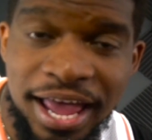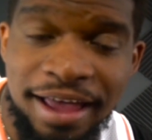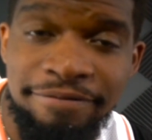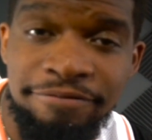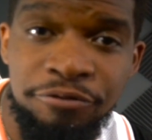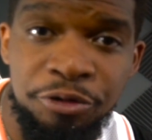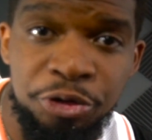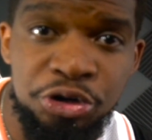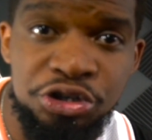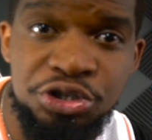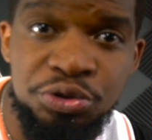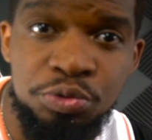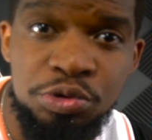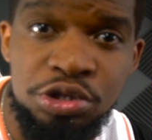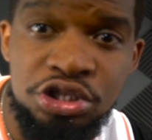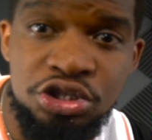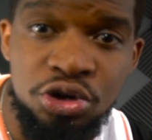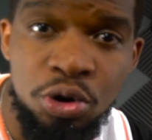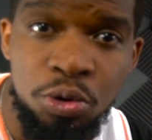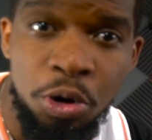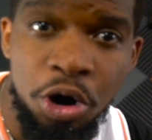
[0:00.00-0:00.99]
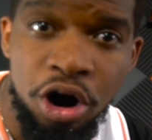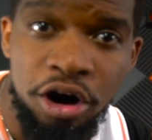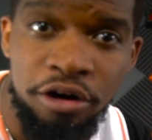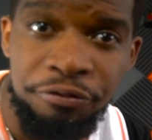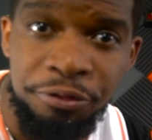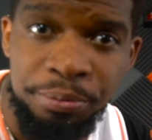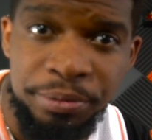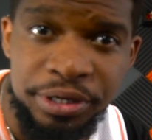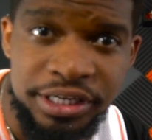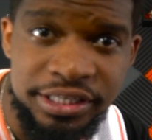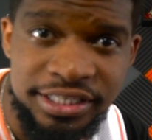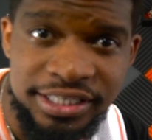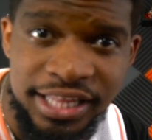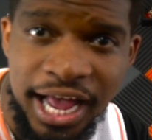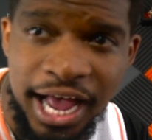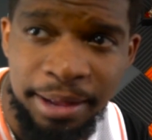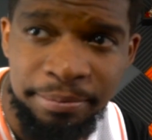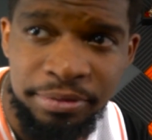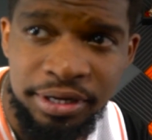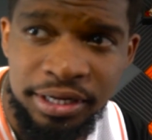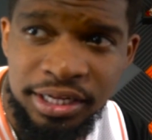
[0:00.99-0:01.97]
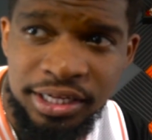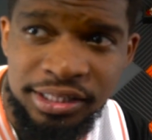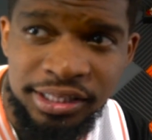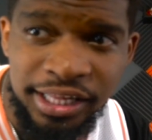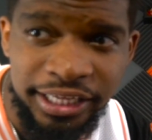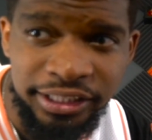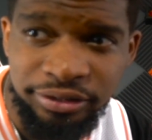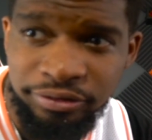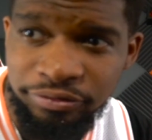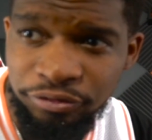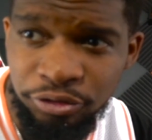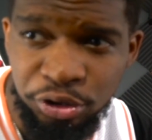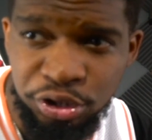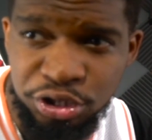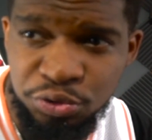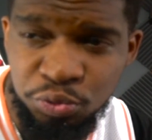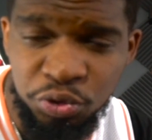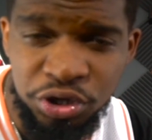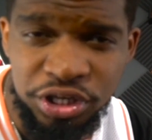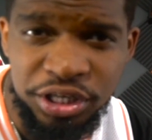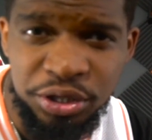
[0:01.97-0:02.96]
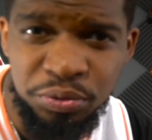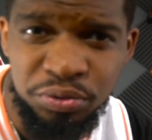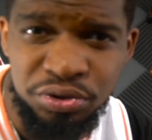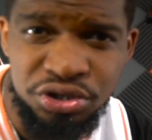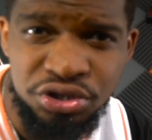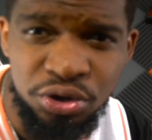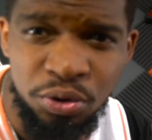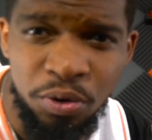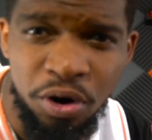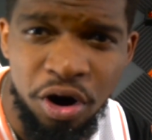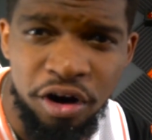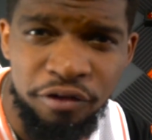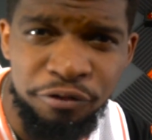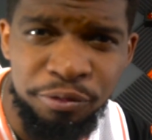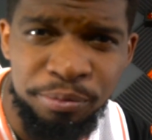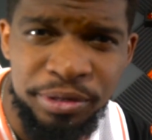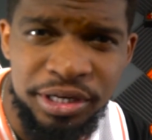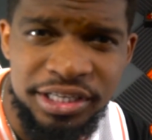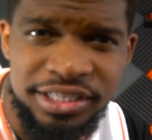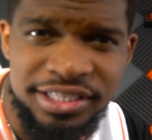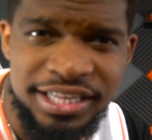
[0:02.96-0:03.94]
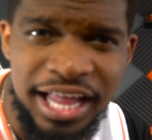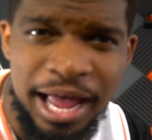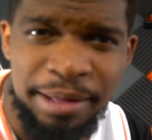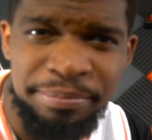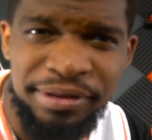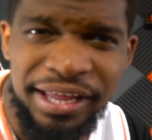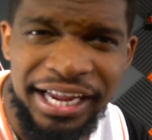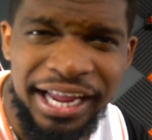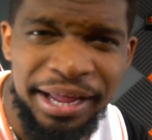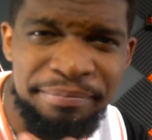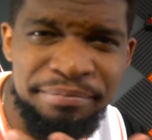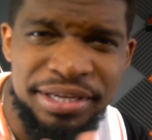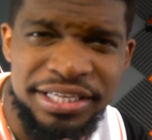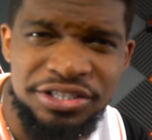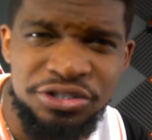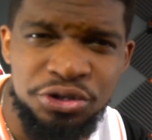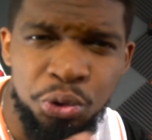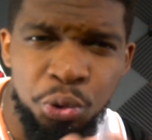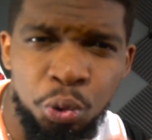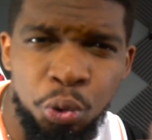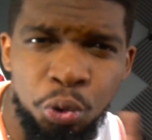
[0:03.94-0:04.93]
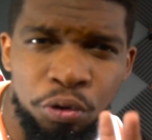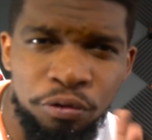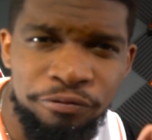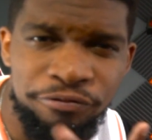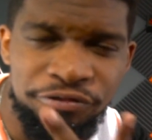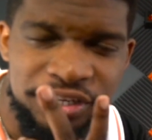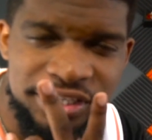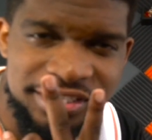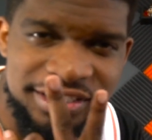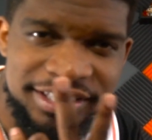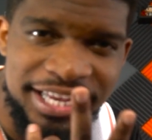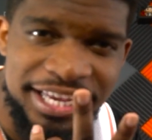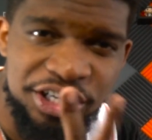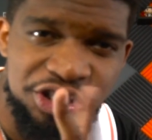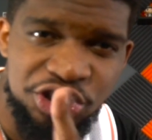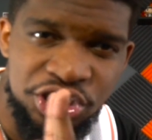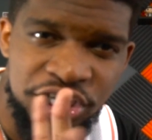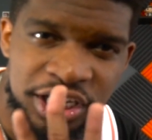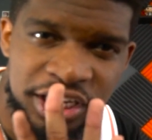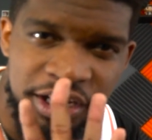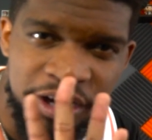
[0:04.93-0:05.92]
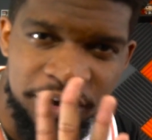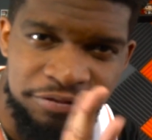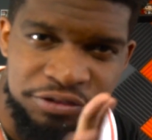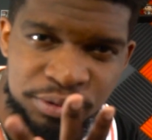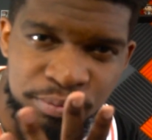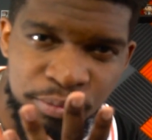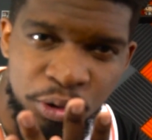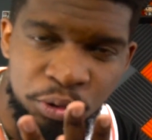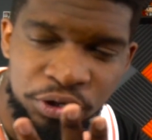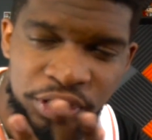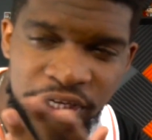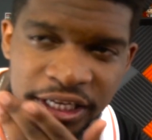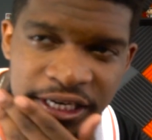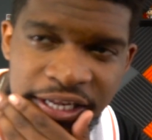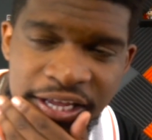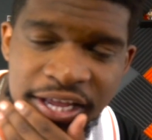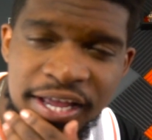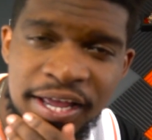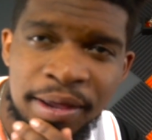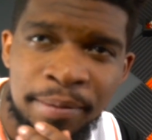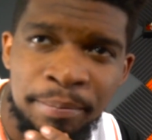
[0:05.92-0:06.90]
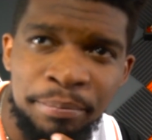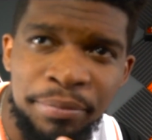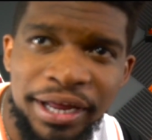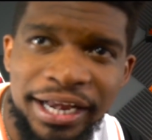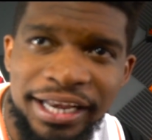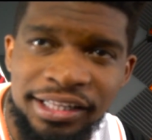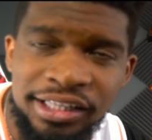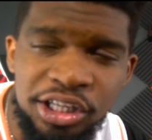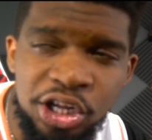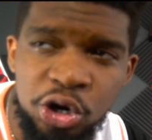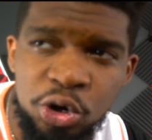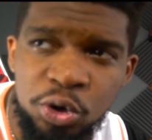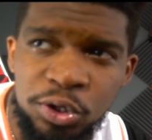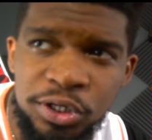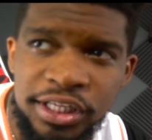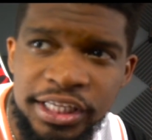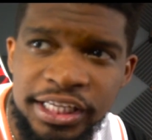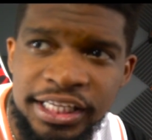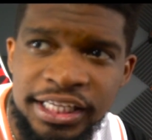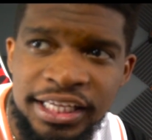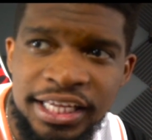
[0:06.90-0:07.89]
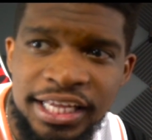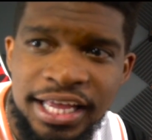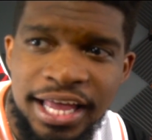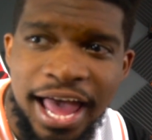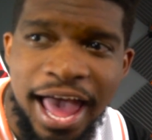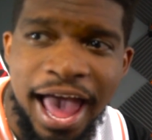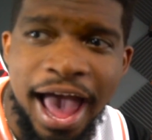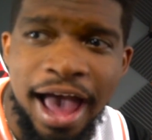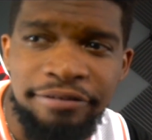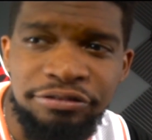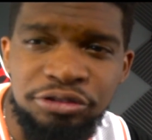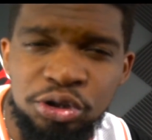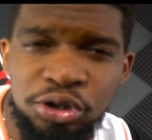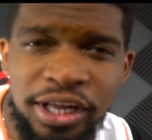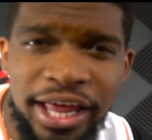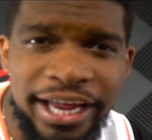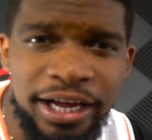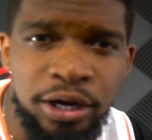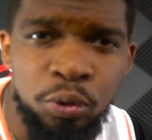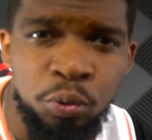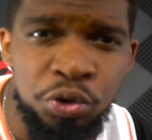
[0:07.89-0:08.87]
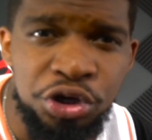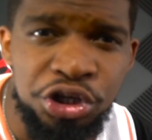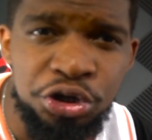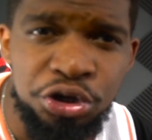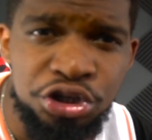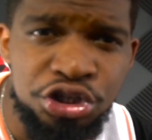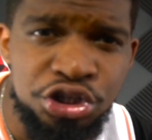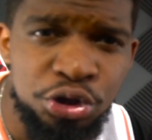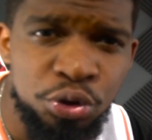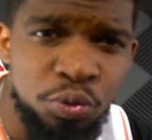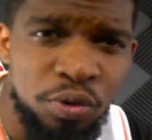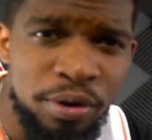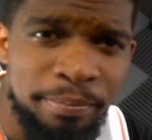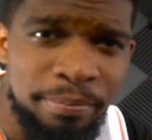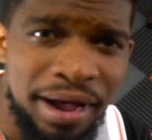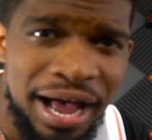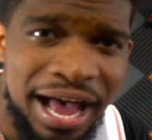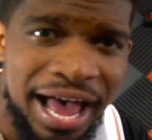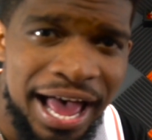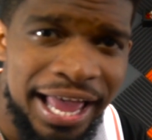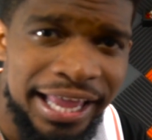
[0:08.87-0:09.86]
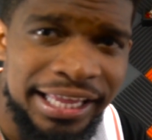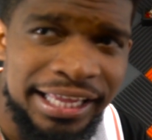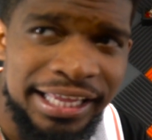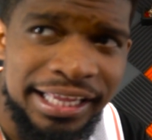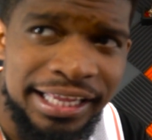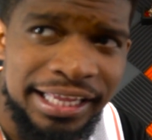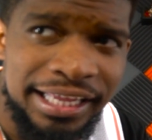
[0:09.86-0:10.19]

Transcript: At first, it was so hard for me to stop. Like, the first week, it was so hard for me to stop. Like, I missed the oral fixation of smoking. But literally, after, like, a week or two went by,